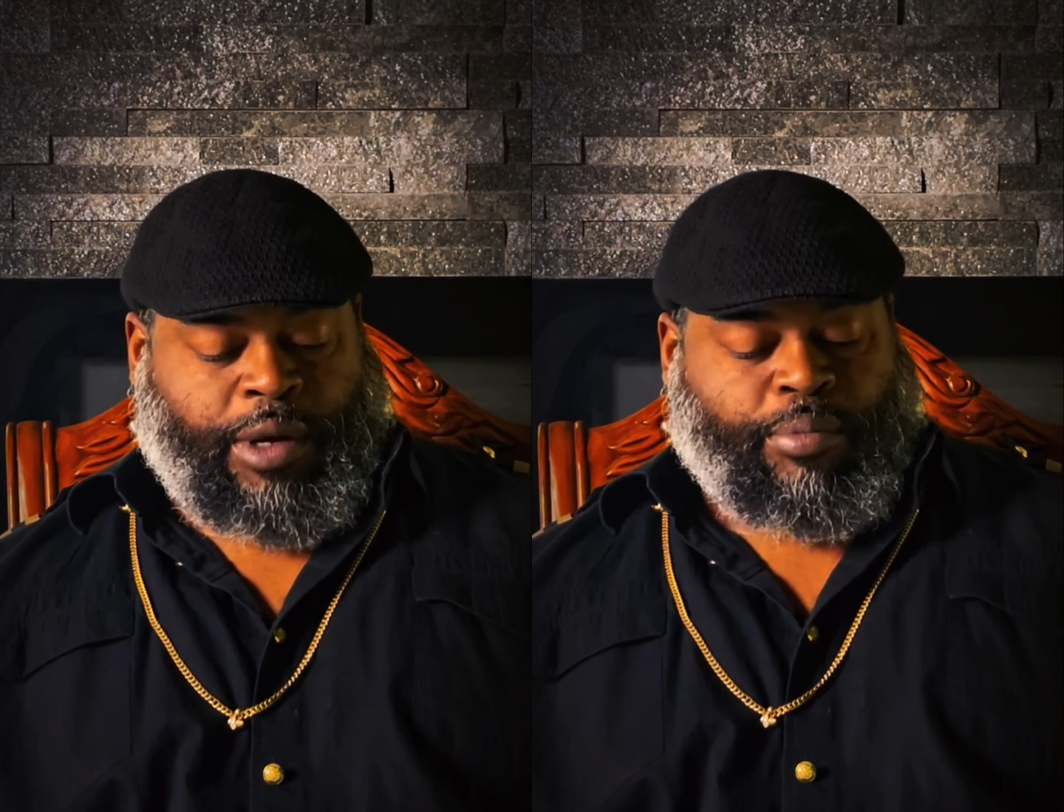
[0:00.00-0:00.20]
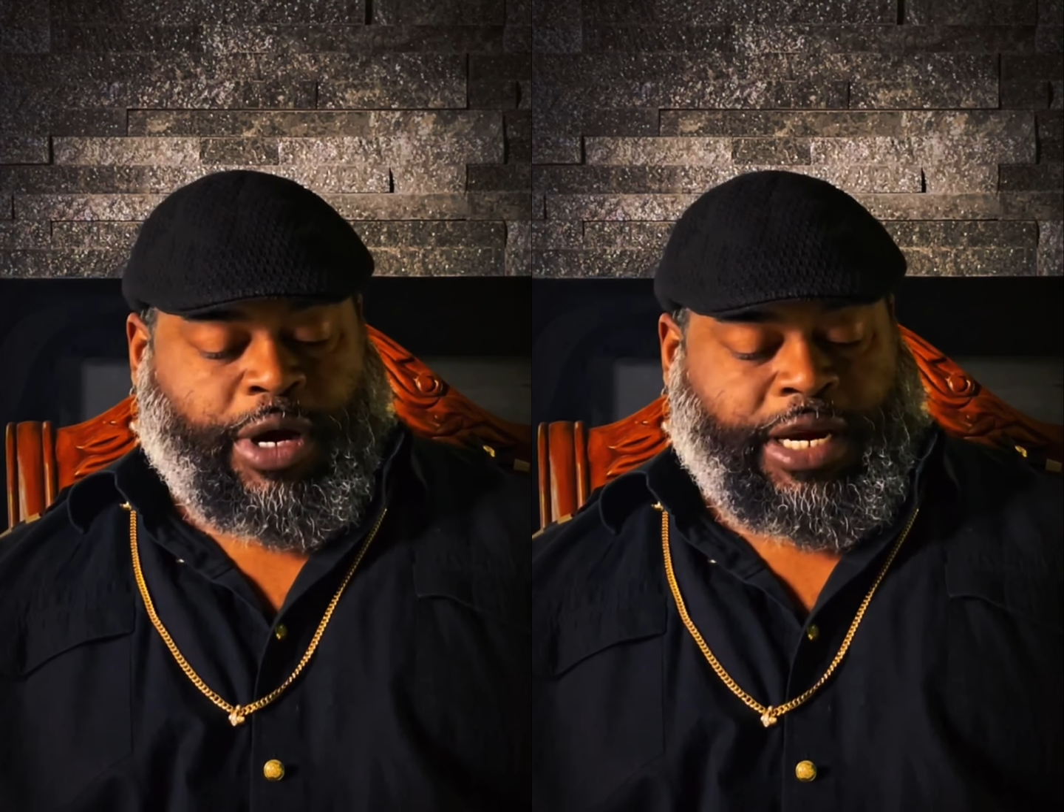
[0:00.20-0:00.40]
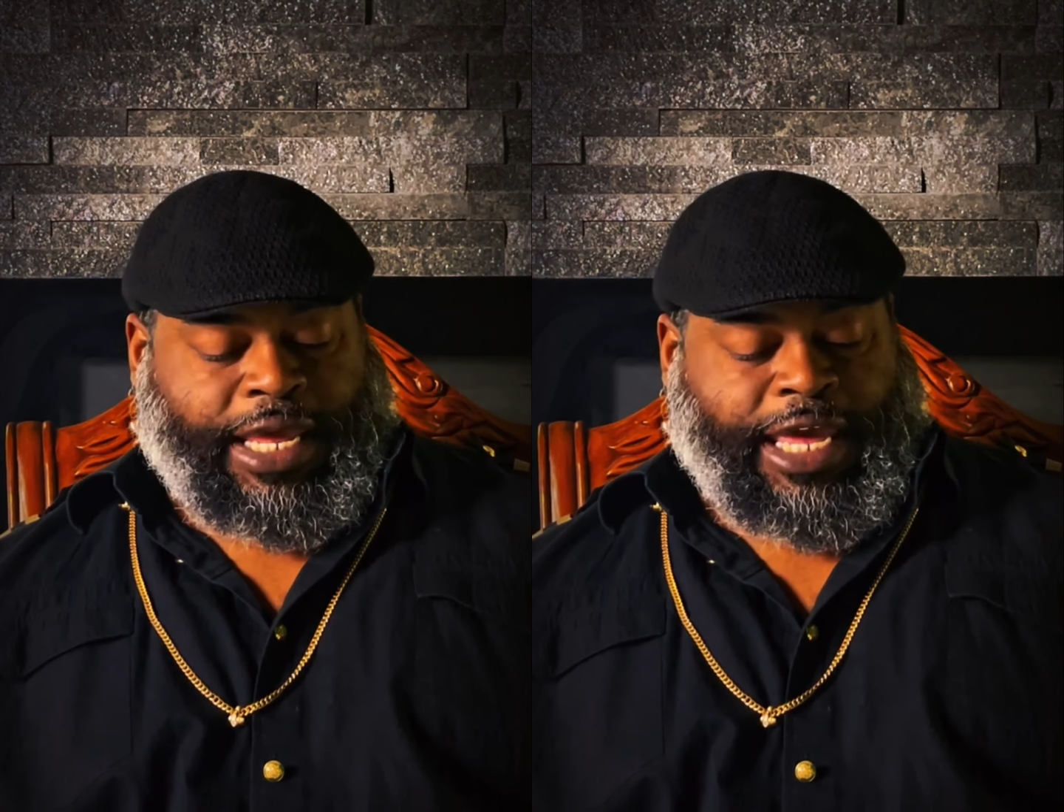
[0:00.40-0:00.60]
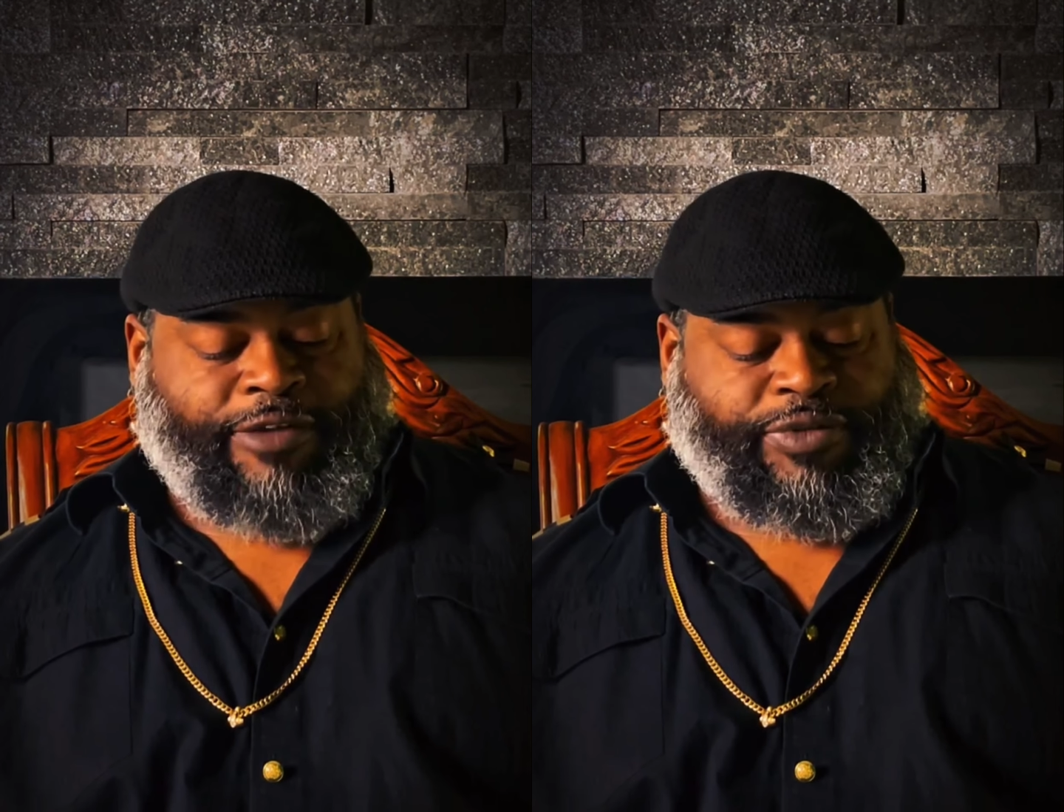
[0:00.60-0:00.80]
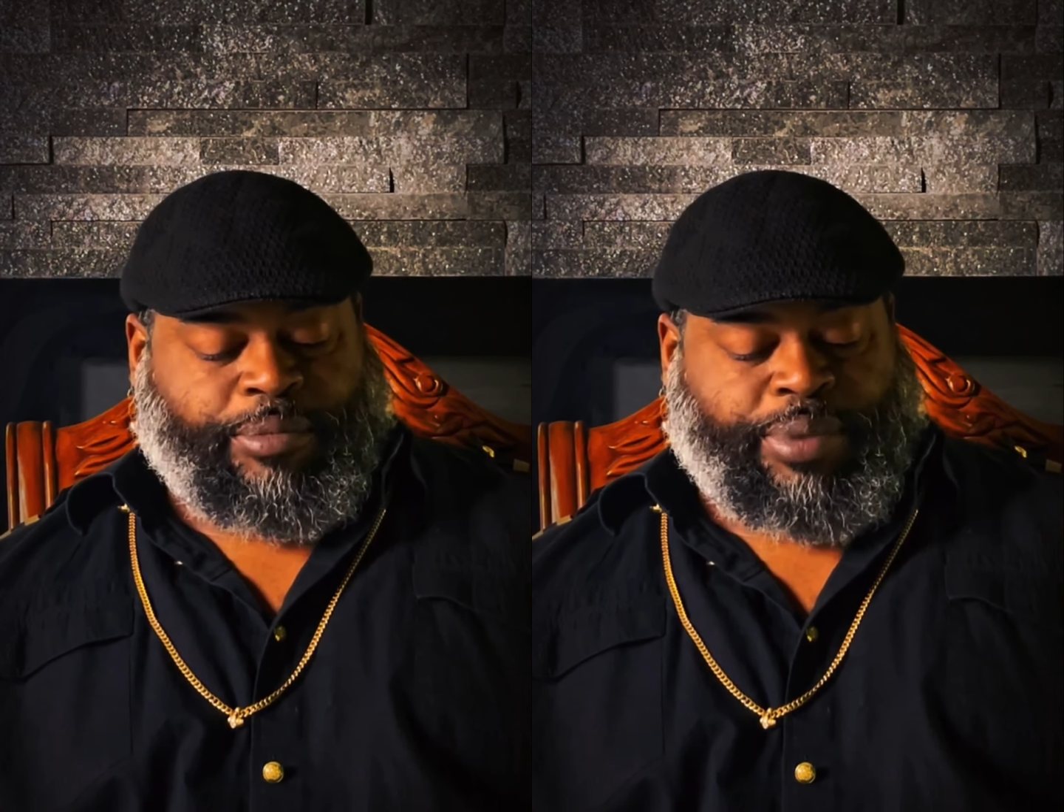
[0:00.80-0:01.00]
But
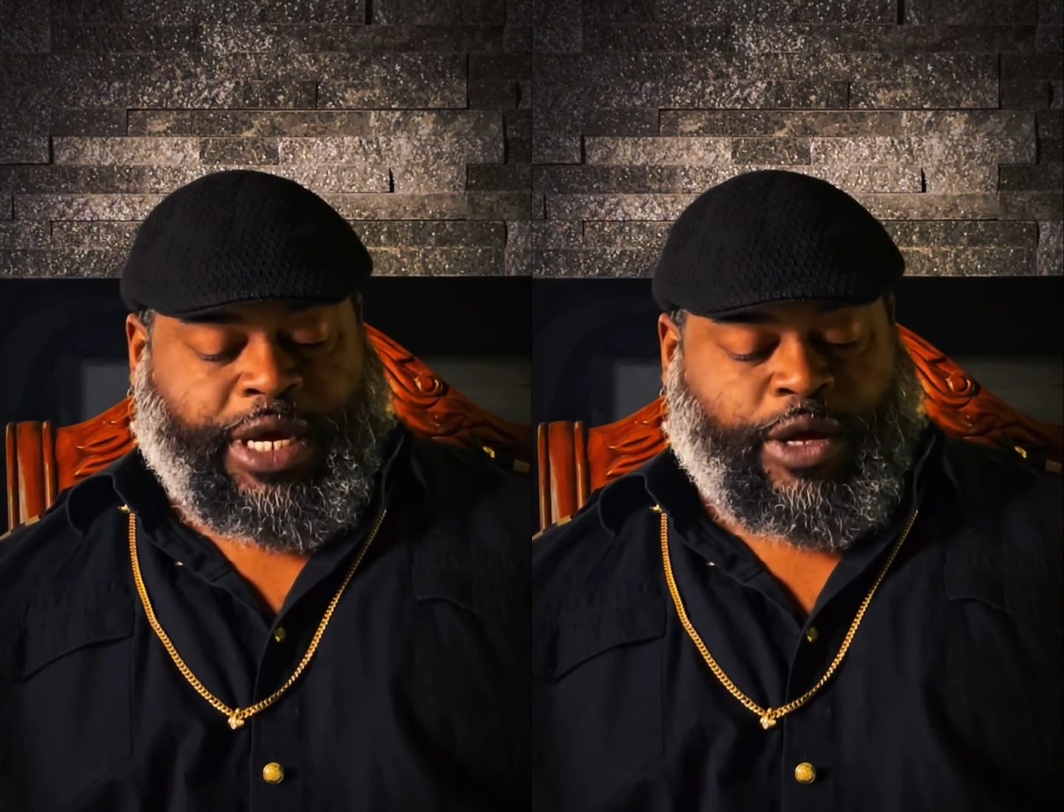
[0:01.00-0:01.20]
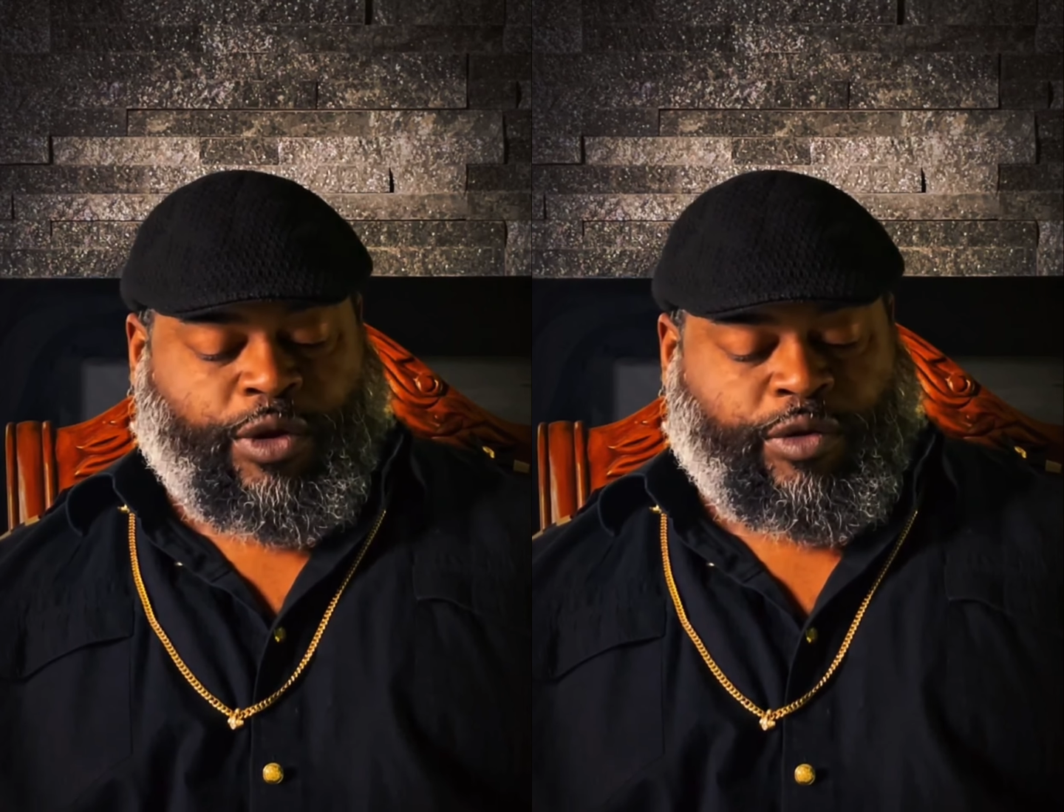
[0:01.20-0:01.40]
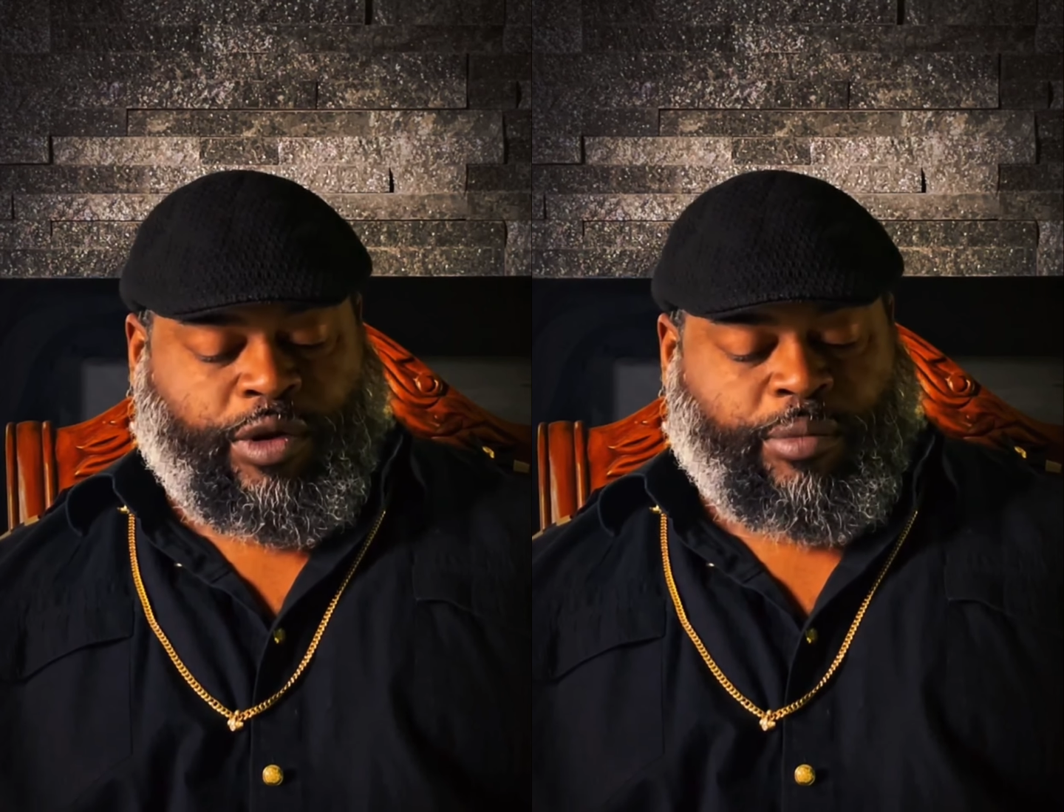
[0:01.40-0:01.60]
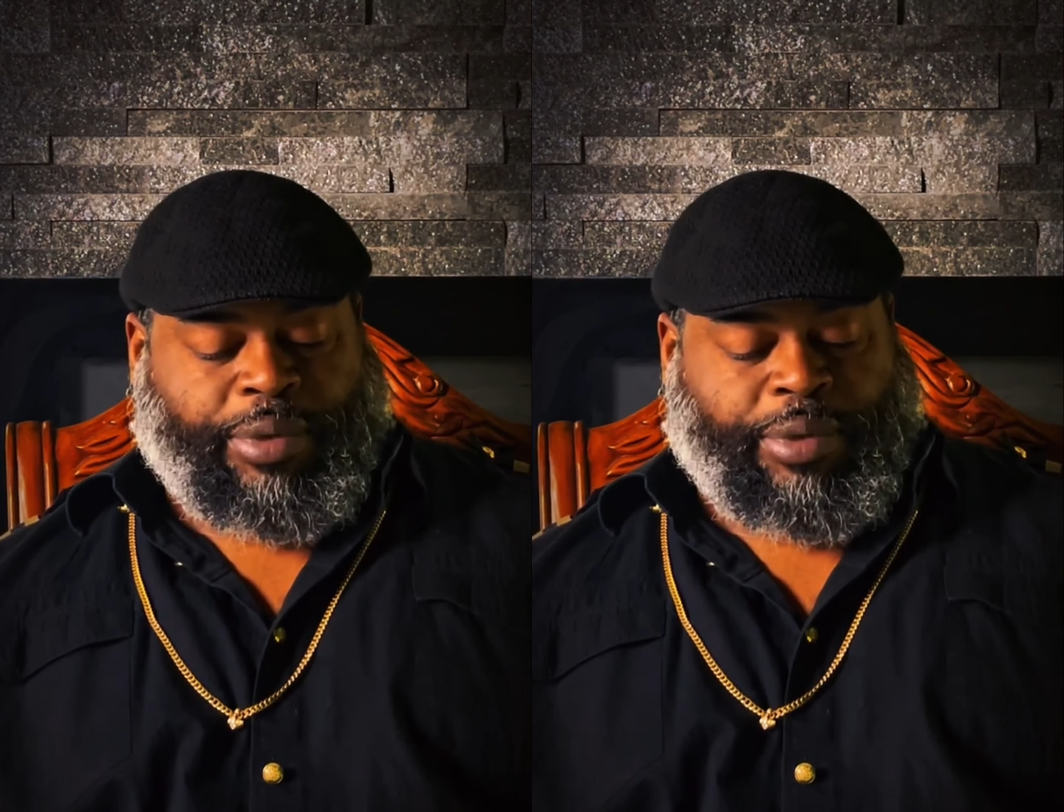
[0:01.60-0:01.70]
if the bill